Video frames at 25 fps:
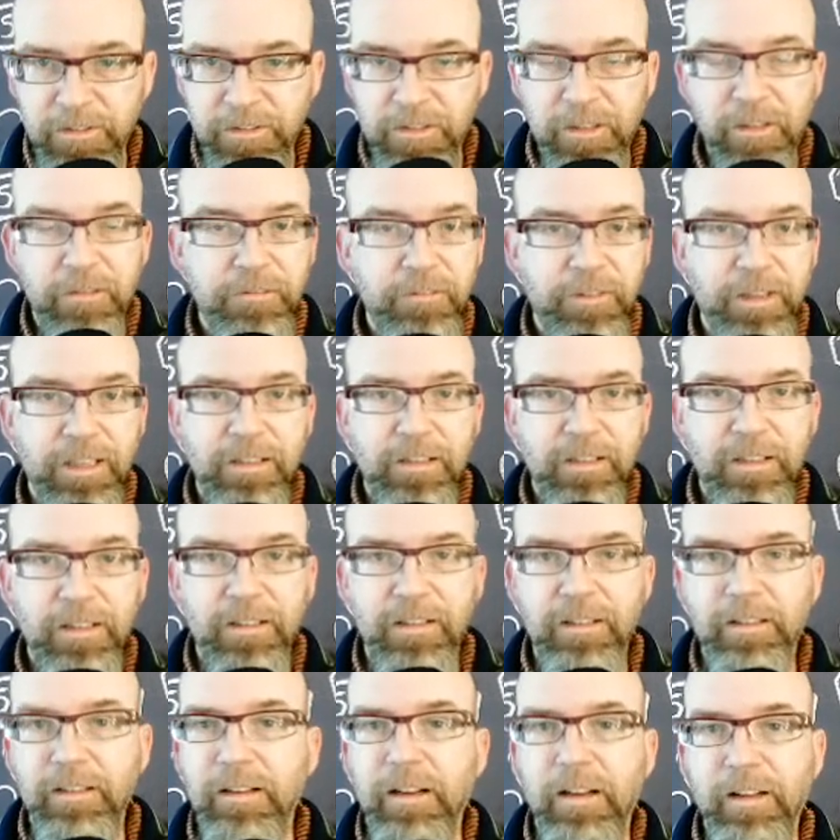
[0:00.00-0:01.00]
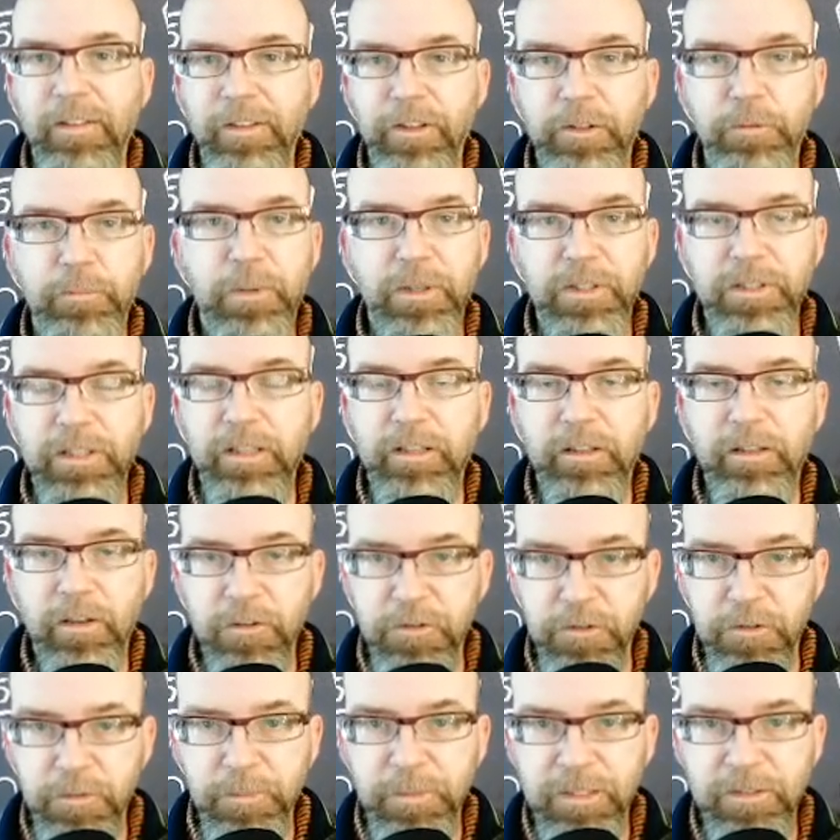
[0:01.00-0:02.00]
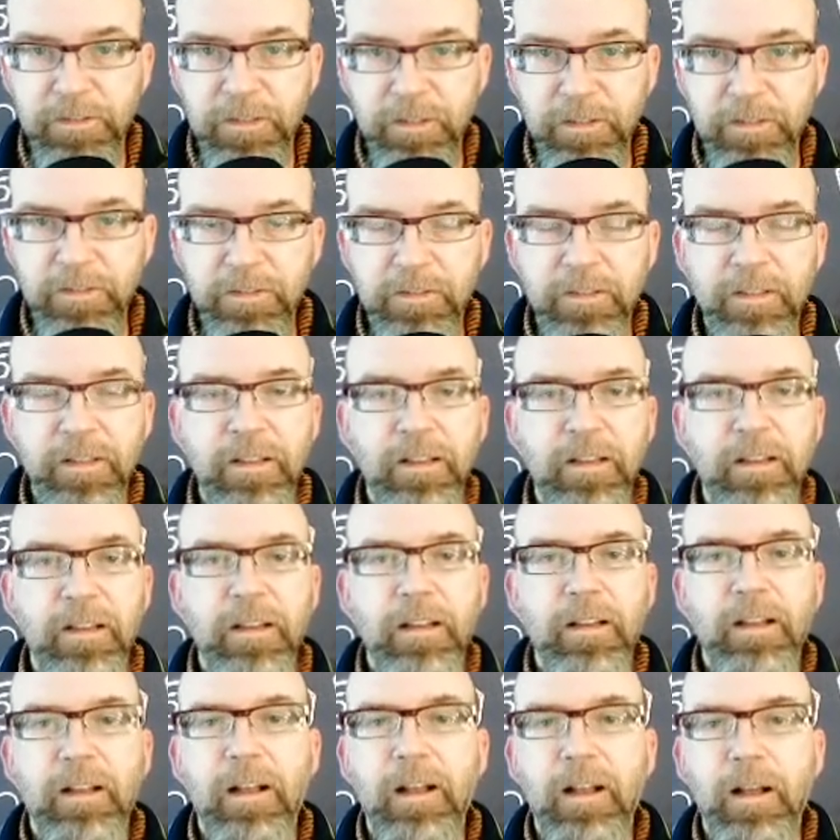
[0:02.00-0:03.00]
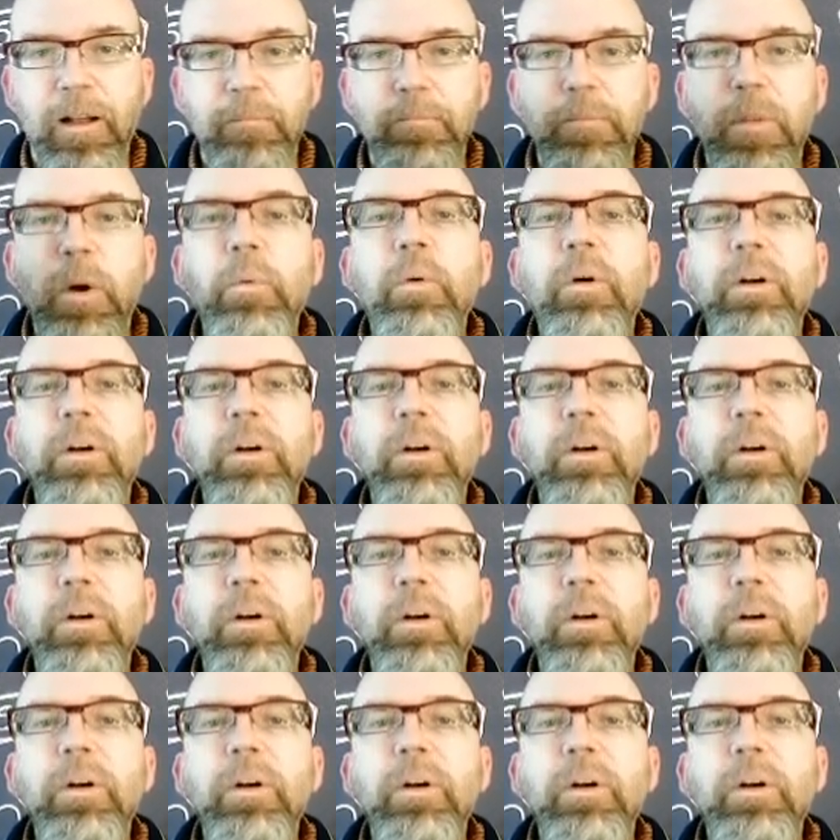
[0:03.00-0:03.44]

affecting uh, this particular species? Um, but we'll